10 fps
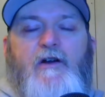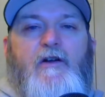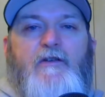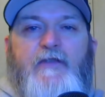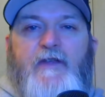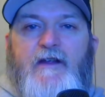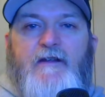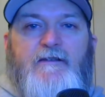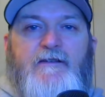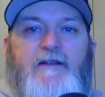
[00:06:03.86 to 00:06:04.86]

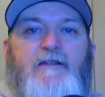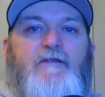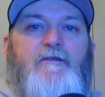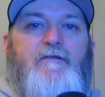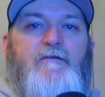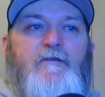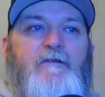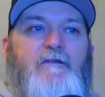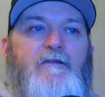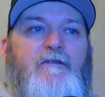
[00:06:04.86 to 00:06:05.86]
things that,
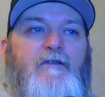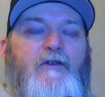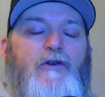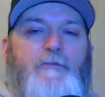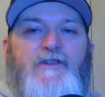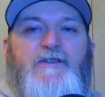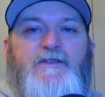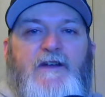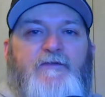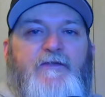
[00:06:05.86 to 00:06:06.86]
herbs and
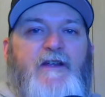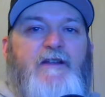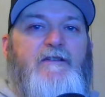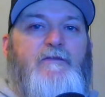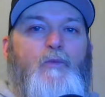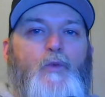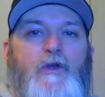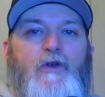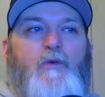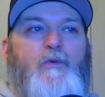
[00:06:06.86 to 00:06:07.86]
stuff that
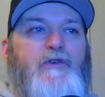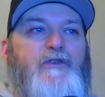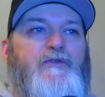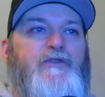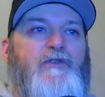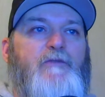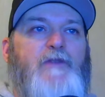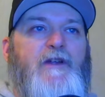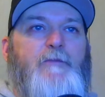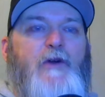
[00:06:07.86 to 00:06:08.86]
will reduce your
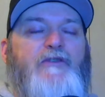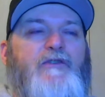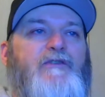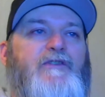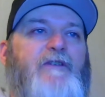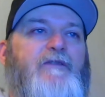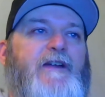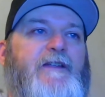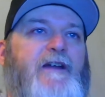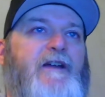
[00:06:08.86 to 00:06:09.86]
blood pressure and stuff
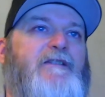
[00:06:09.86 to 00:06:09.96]
like that.